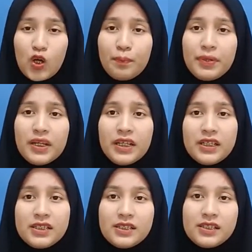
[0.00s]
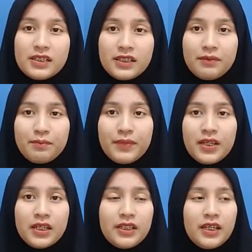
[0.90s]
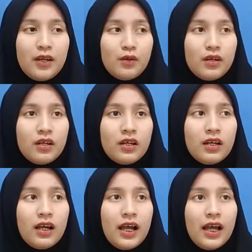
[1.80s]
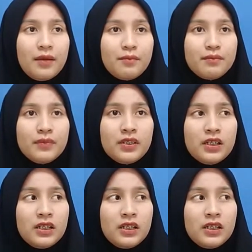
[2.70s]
open learning system that I'm